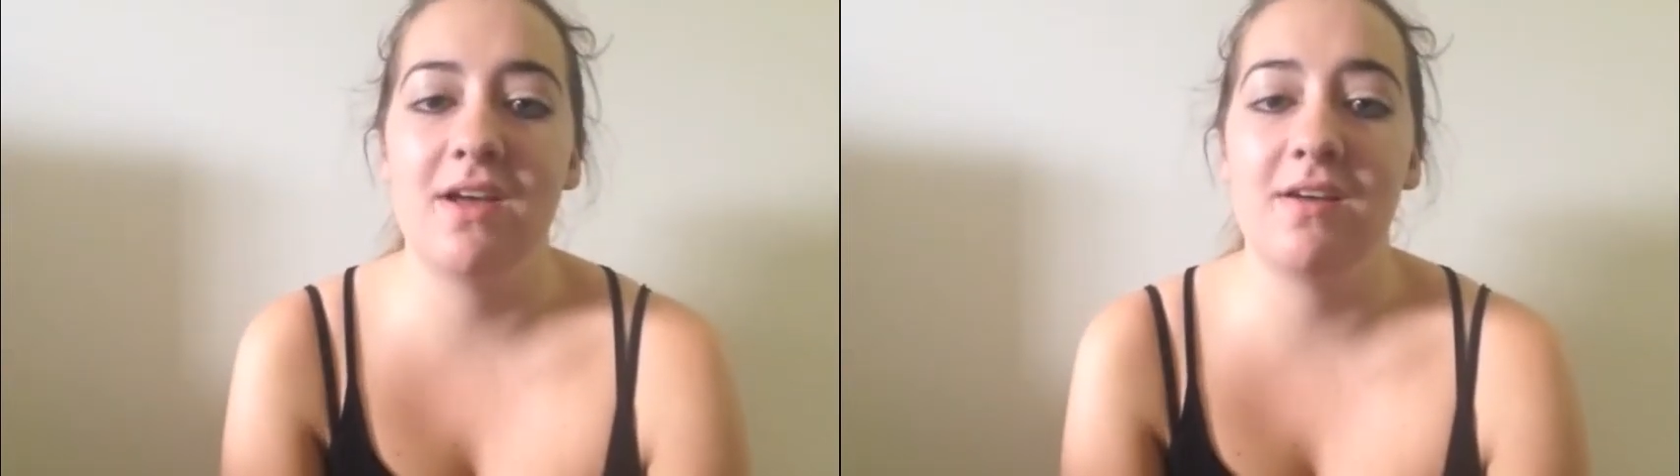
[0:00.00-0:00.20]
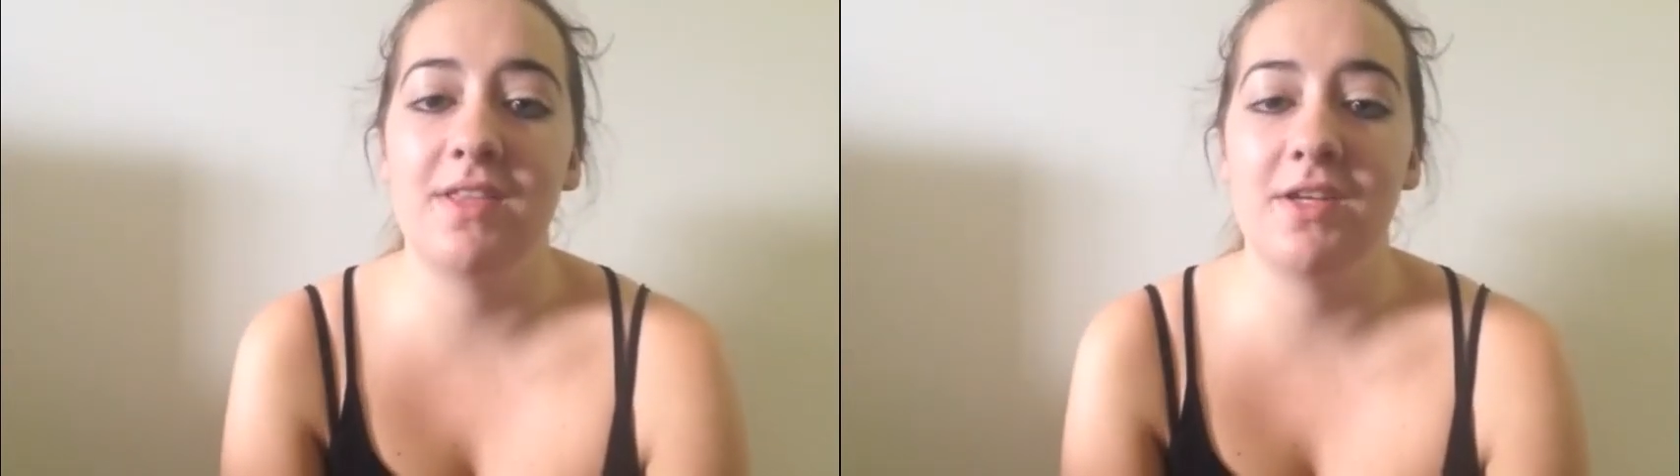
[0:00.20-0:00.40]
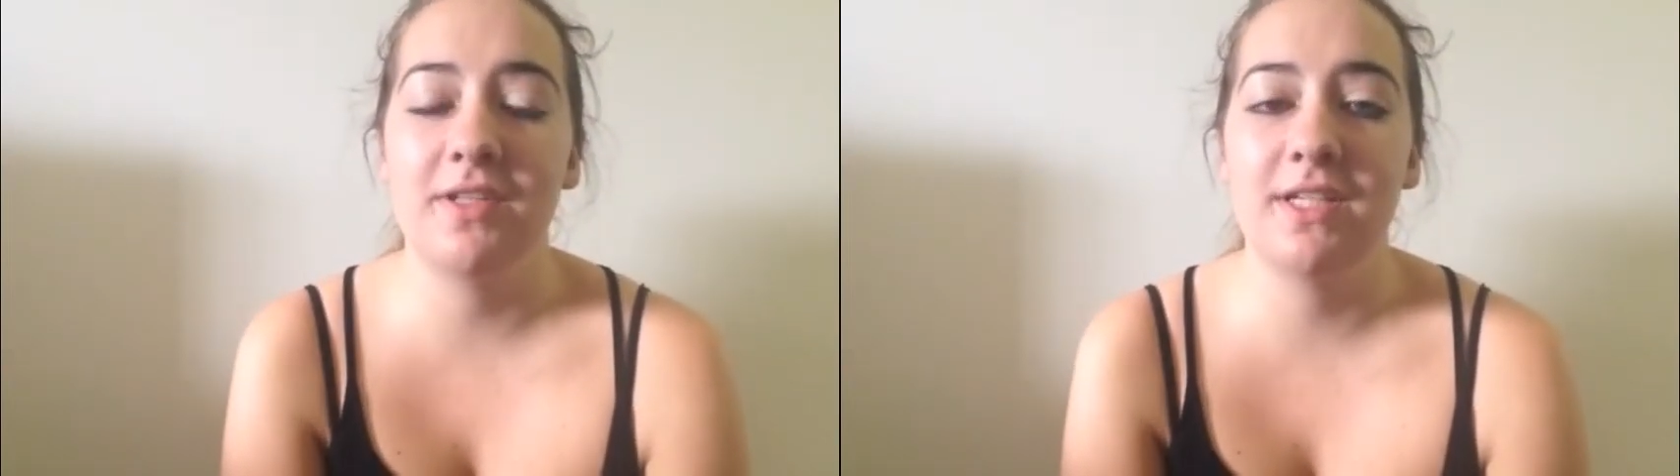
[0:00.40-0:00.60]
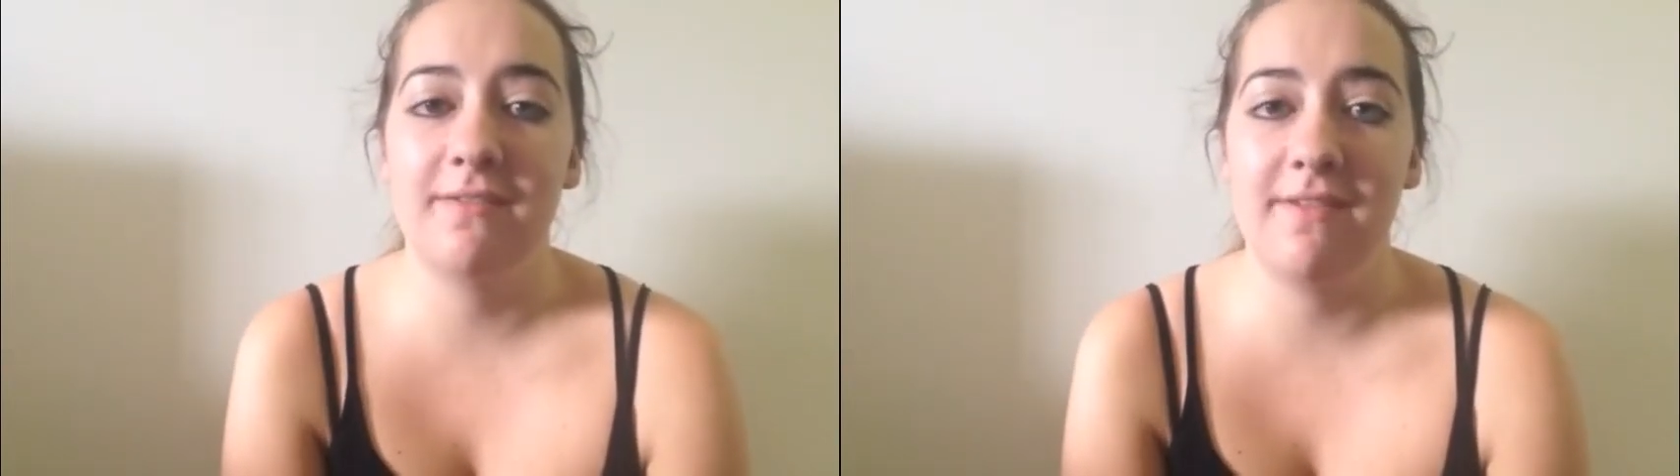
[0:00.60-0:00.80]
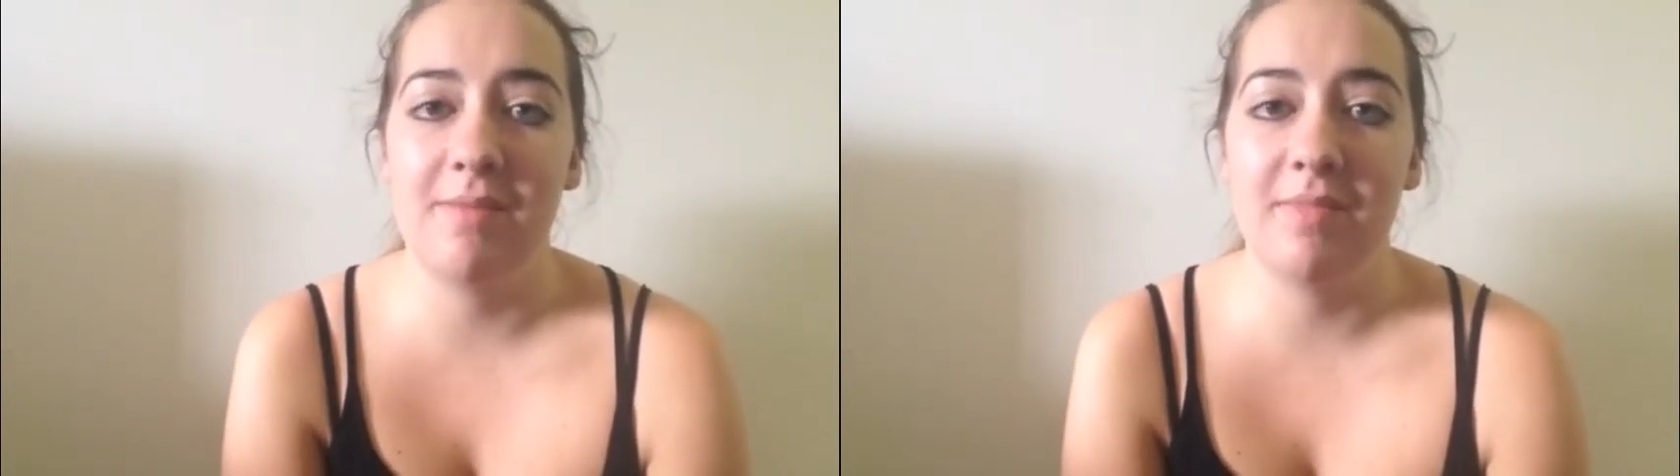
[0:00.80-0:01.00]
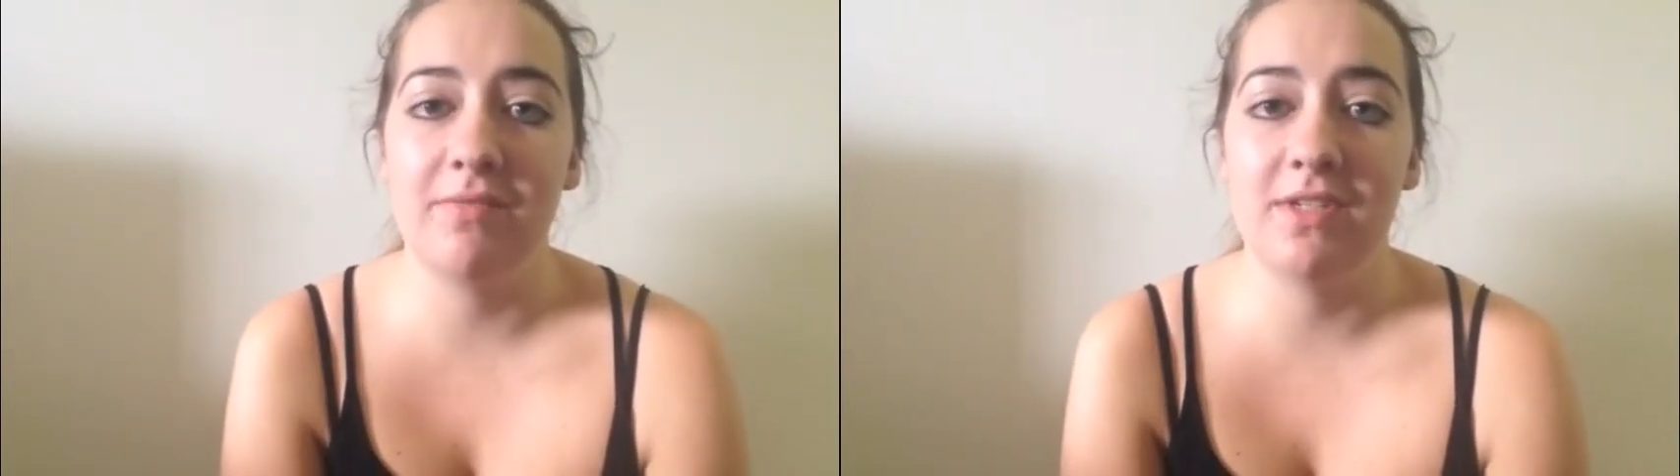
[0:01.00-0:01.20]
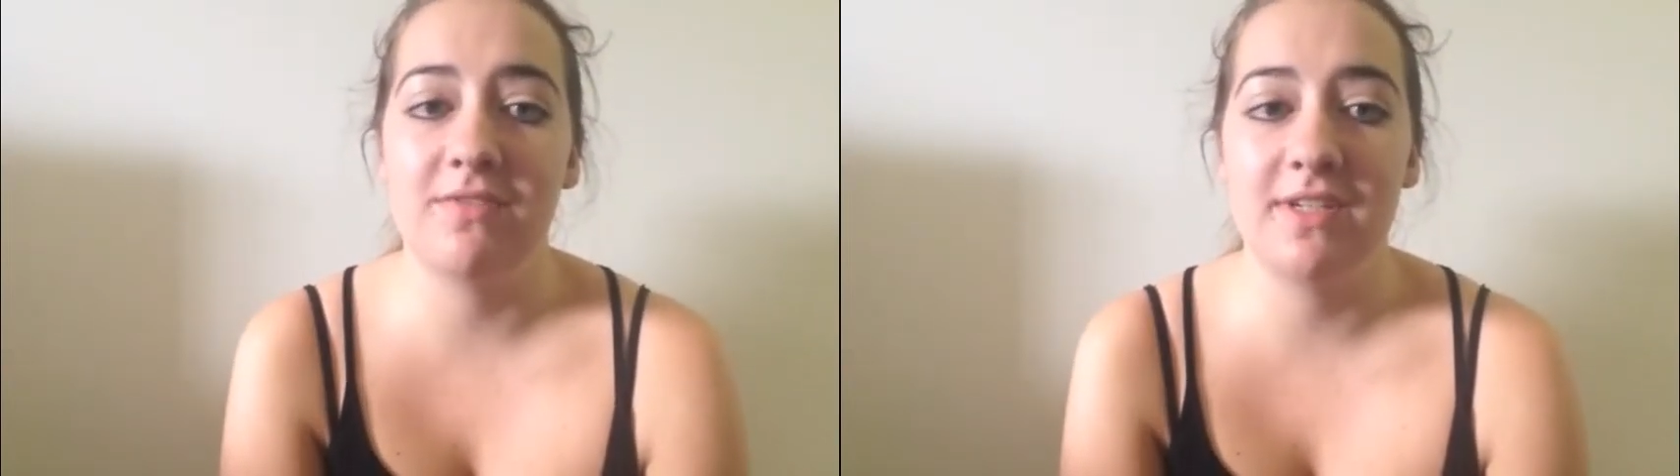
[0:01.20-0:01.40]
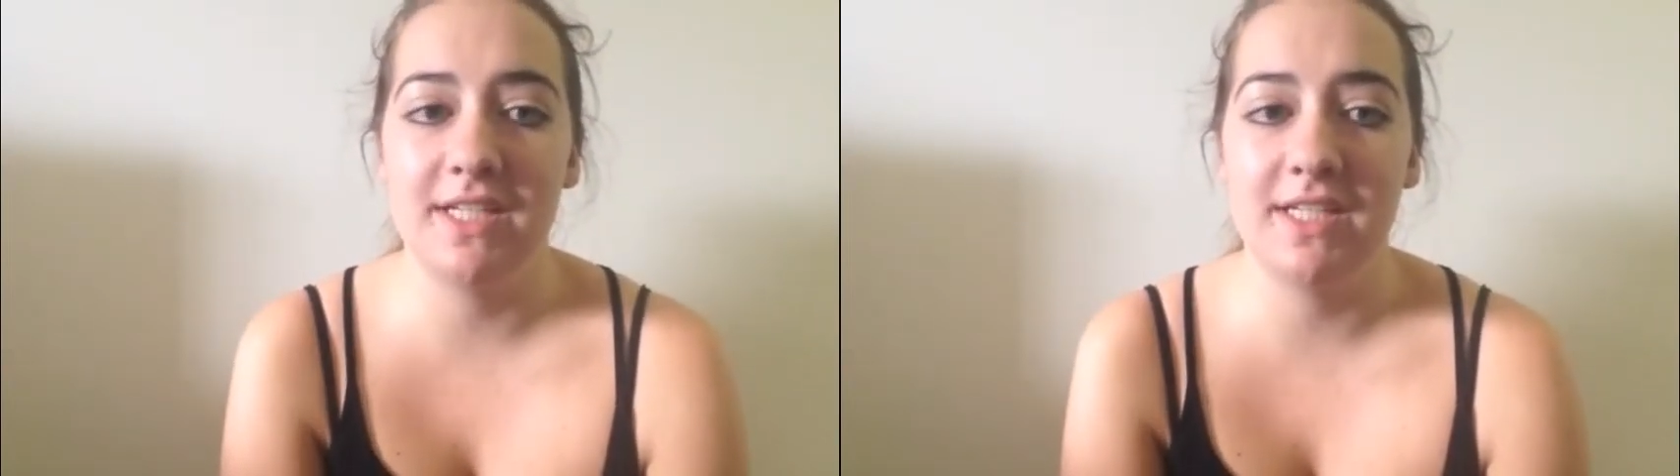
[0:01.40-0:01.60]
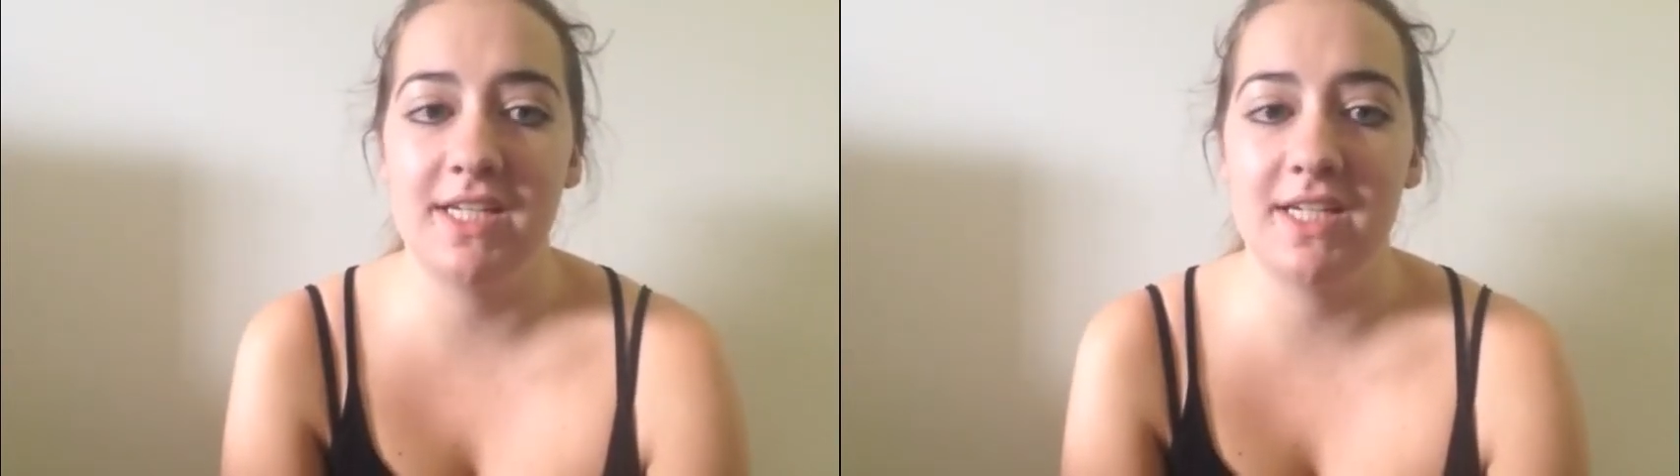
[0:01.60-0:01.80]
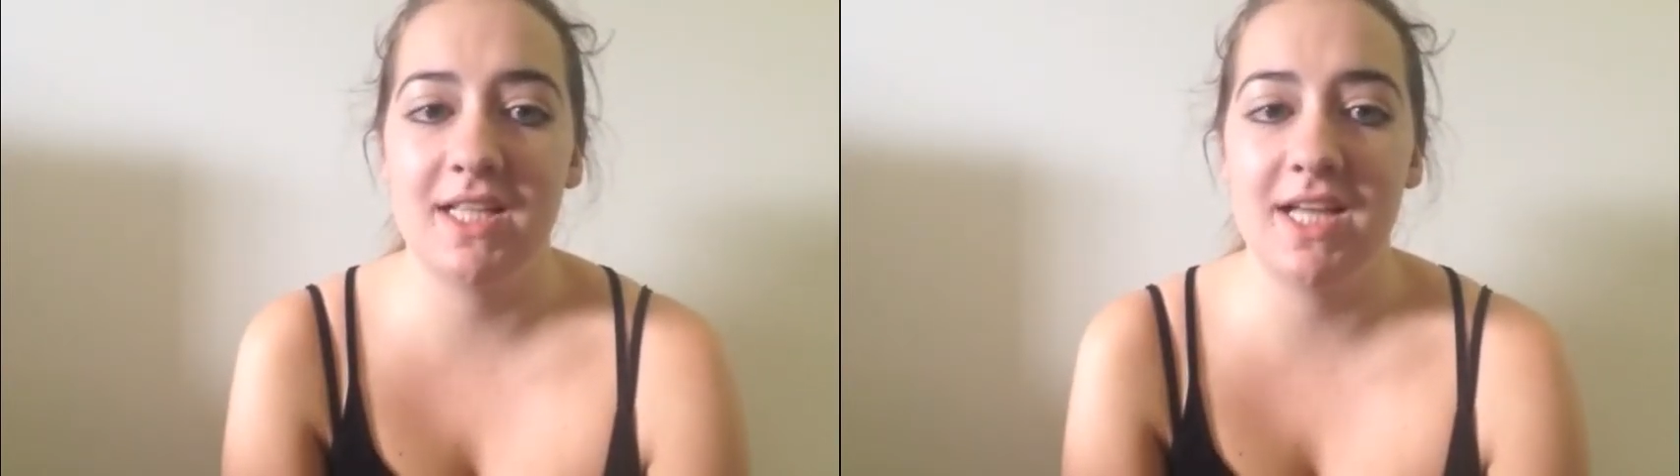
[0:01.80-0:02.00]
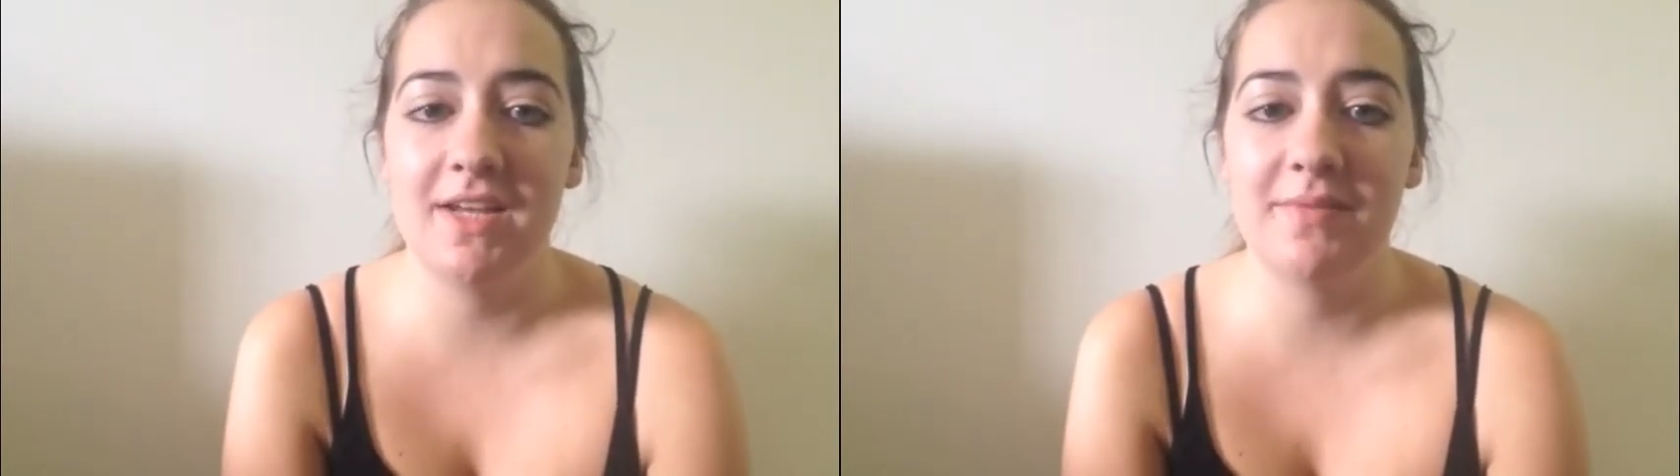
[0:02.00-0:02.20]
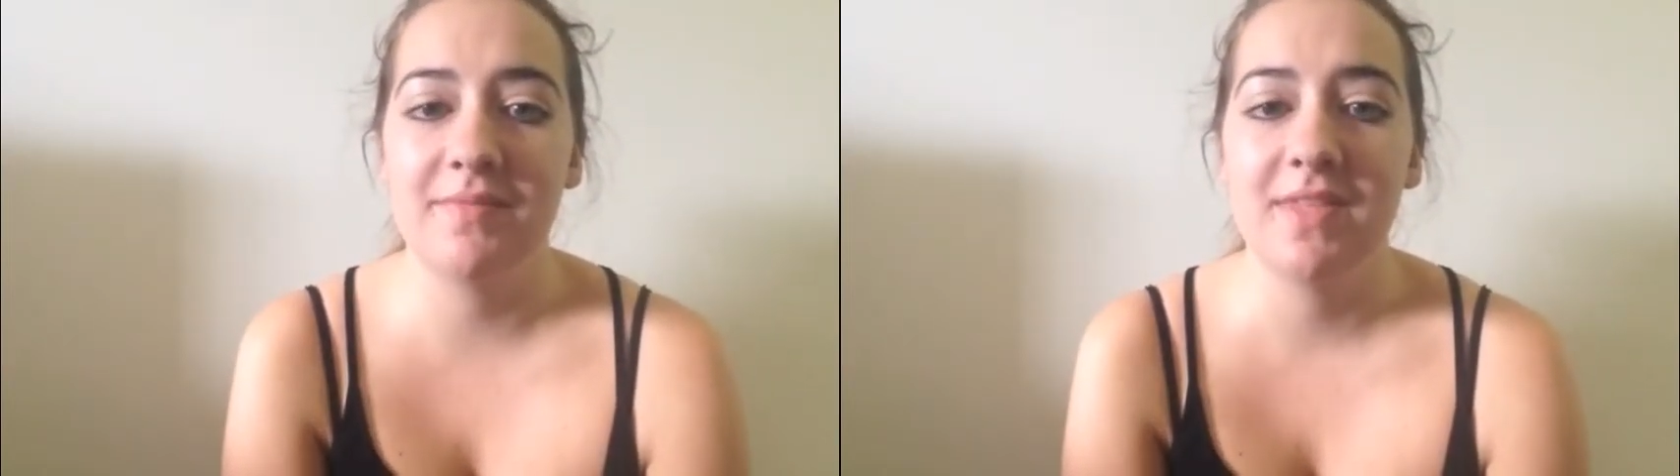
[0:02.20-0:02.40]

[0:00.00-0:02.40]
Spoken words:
of the nuclear family was fertility decline.